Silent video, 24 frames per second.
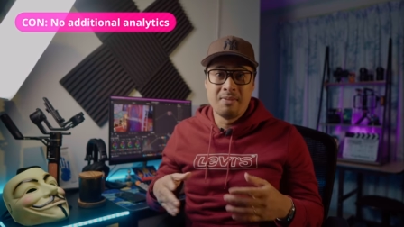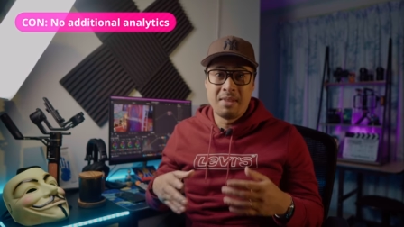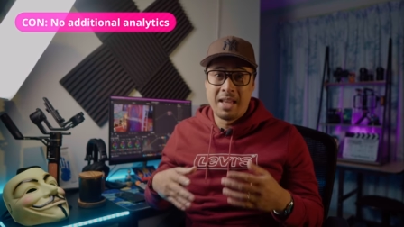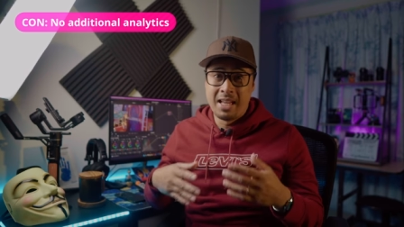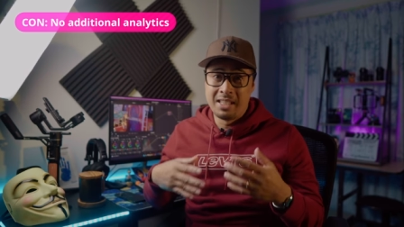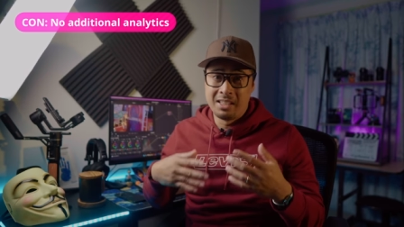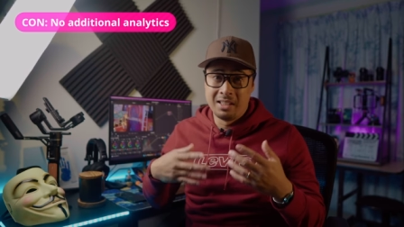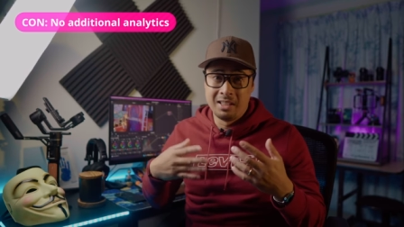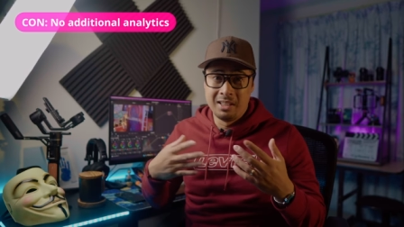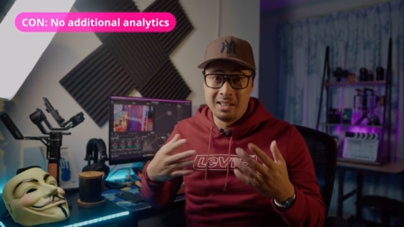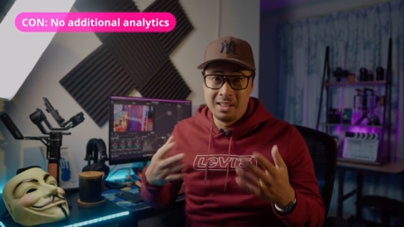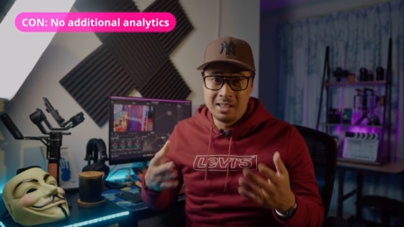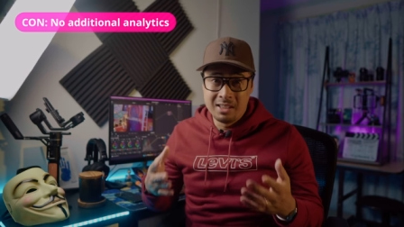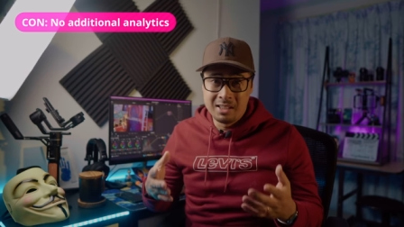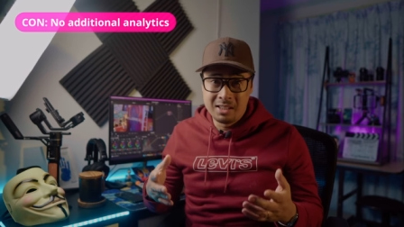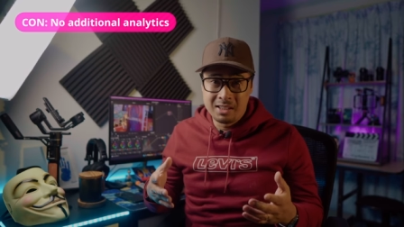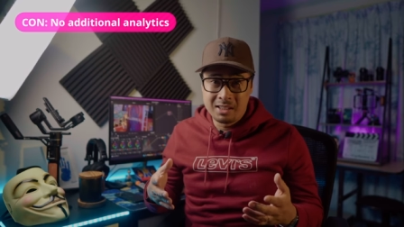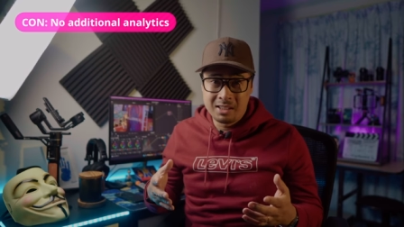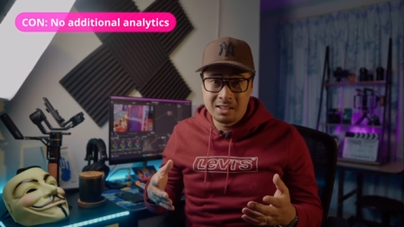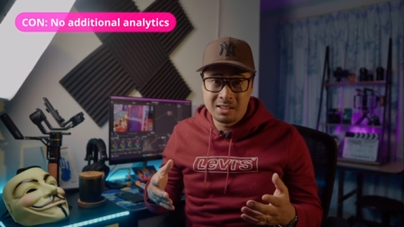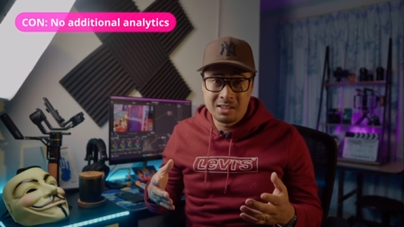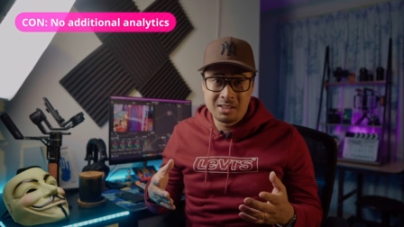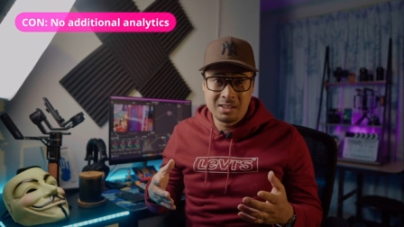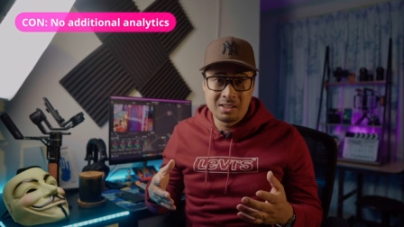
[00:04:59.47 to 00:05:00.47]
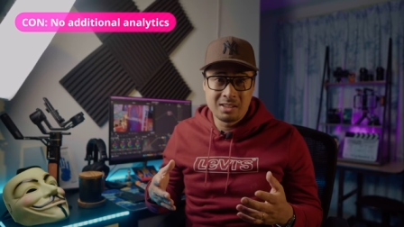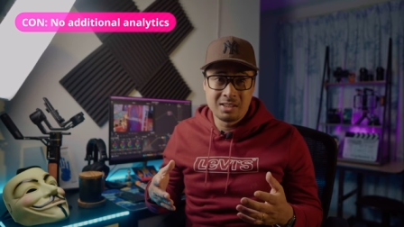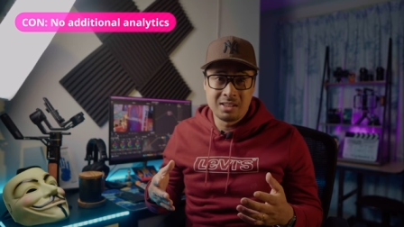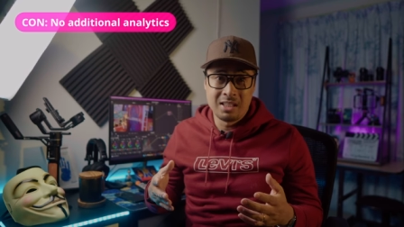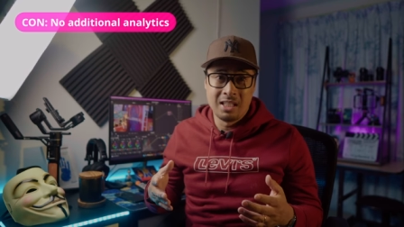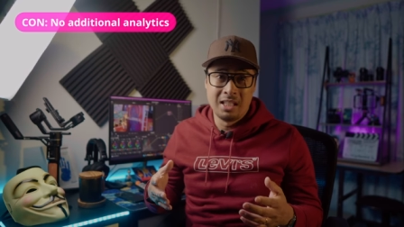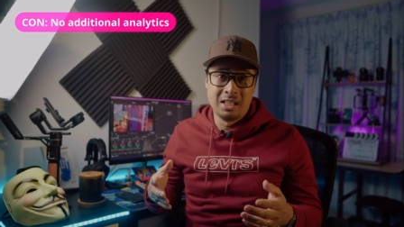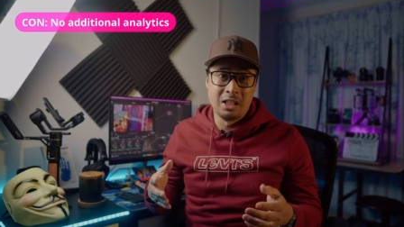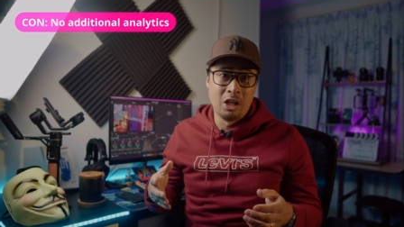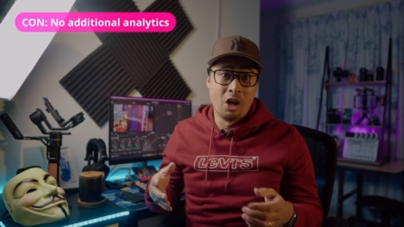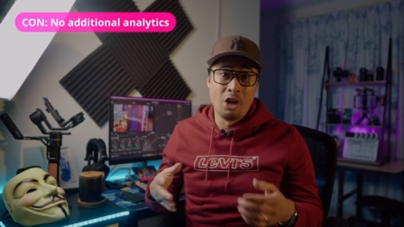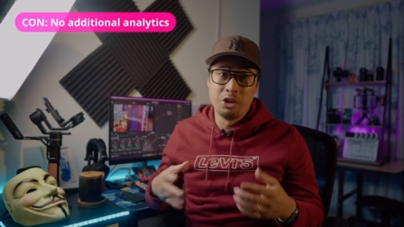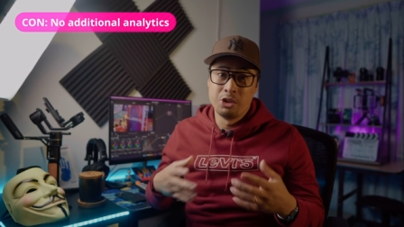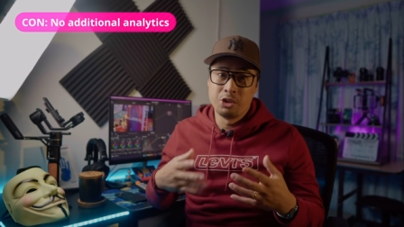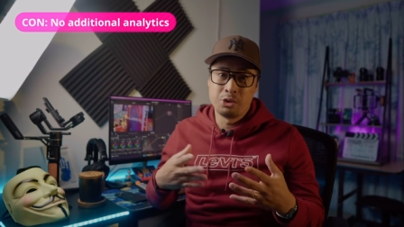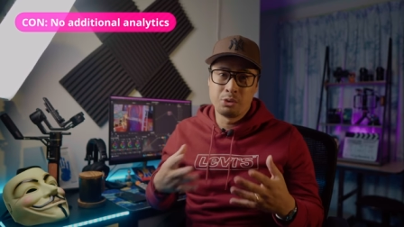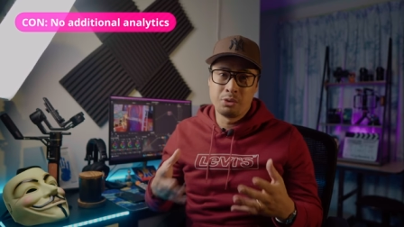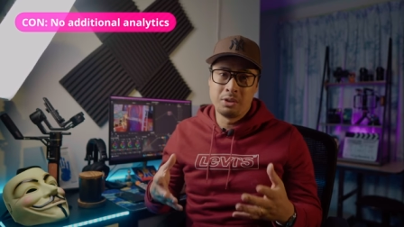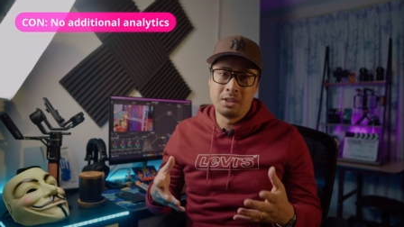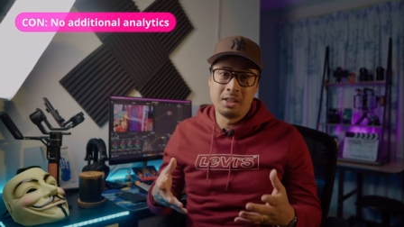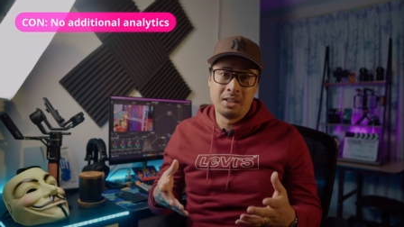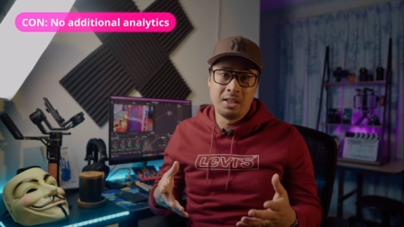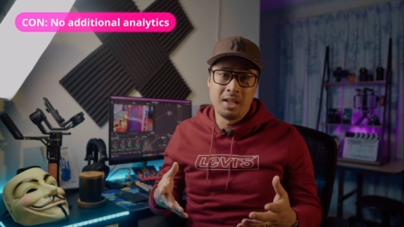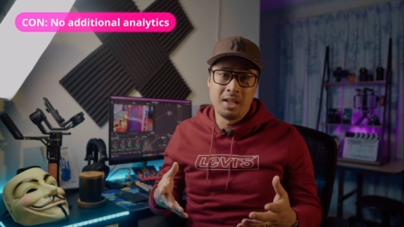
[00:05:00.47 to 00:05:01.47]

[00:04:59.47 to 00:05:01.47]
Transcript: analytics and on-screen